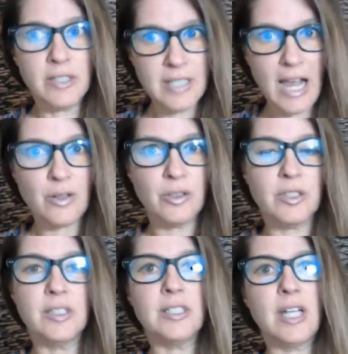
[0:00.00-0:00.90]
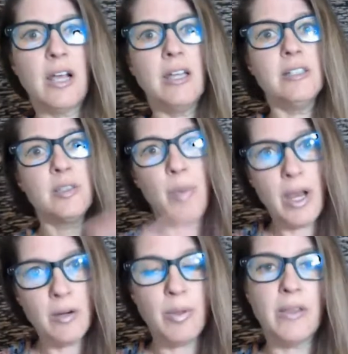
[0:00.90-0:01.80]
sacral is
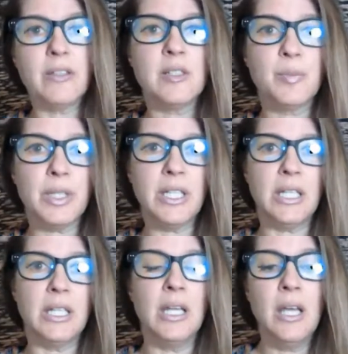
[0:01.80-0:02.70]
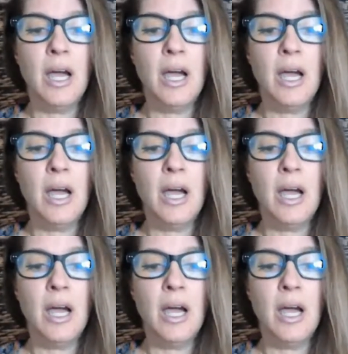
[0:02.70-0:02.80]
inspired by the spleen.